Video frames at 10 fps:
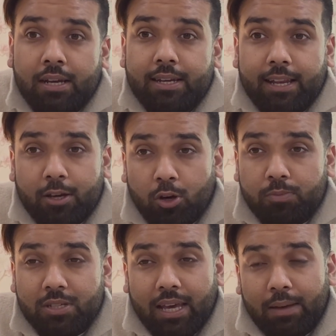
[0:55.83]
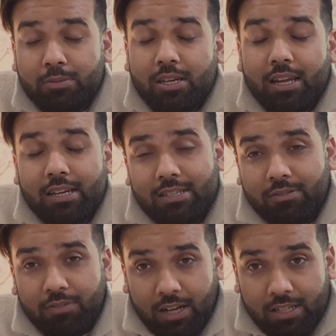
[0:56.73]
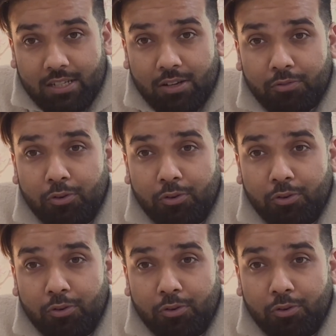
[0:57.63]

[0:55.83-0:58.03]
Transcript: Telecom scams are rising fast,